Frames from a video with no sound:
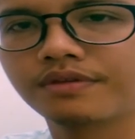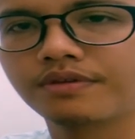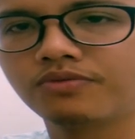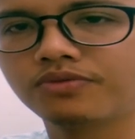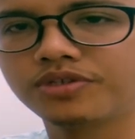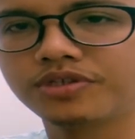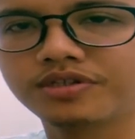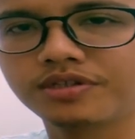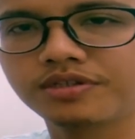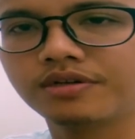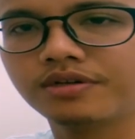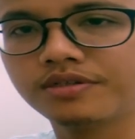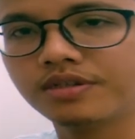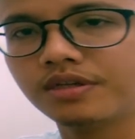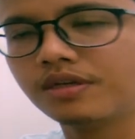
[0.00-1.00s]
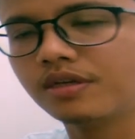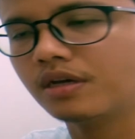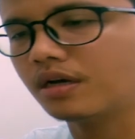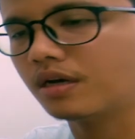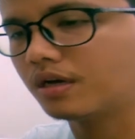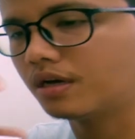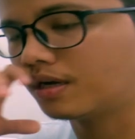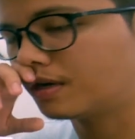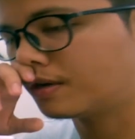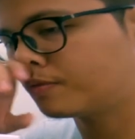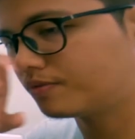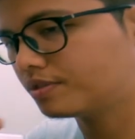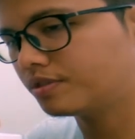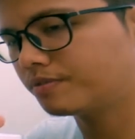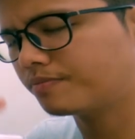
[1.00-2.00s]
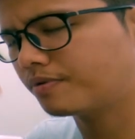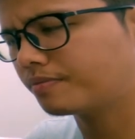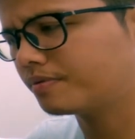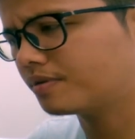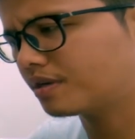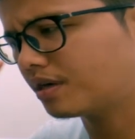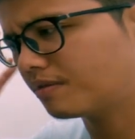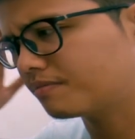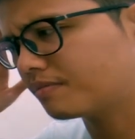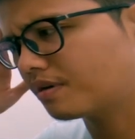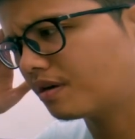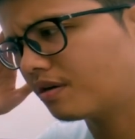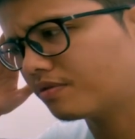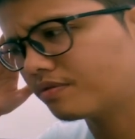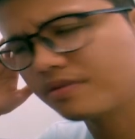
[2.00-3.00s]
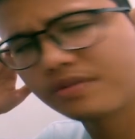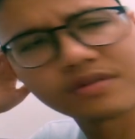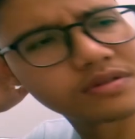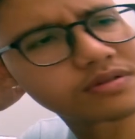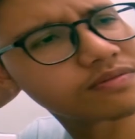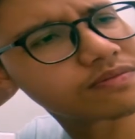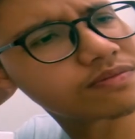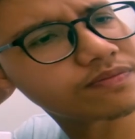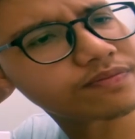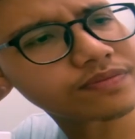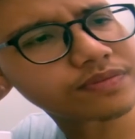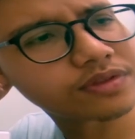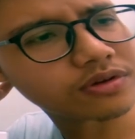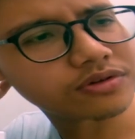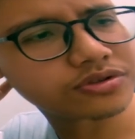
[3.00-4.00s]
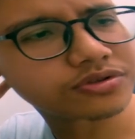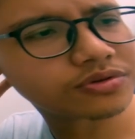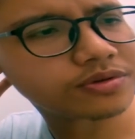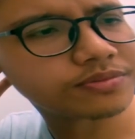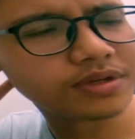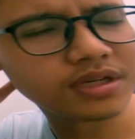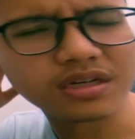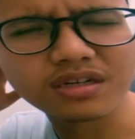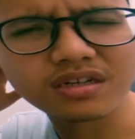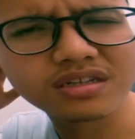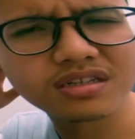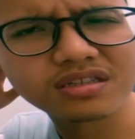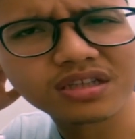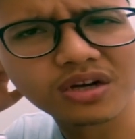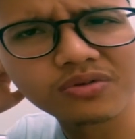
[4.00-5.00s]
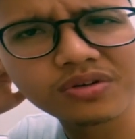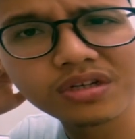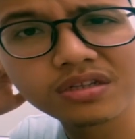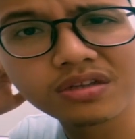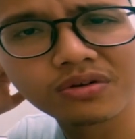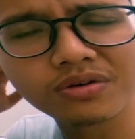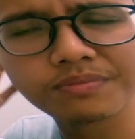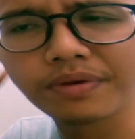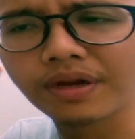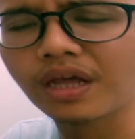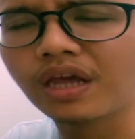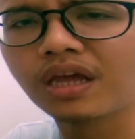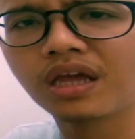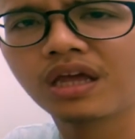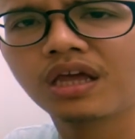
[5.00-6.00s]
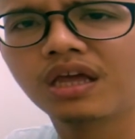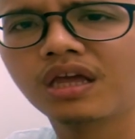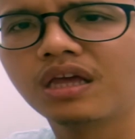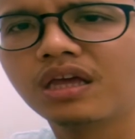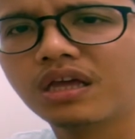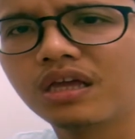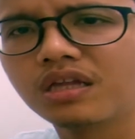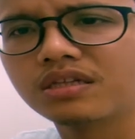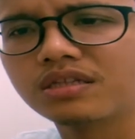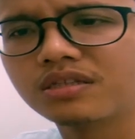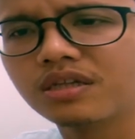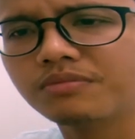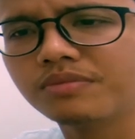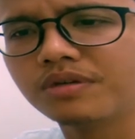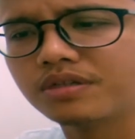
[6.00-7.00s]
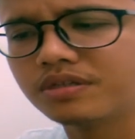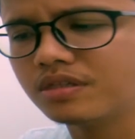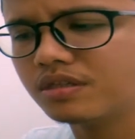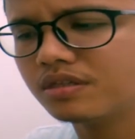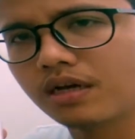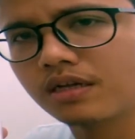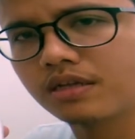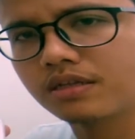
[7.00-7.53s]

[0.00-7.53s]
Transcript: which is interesting. Uh, Witcher probably come around, not sure bila, tahun ni ke tahun depan eh, December is it?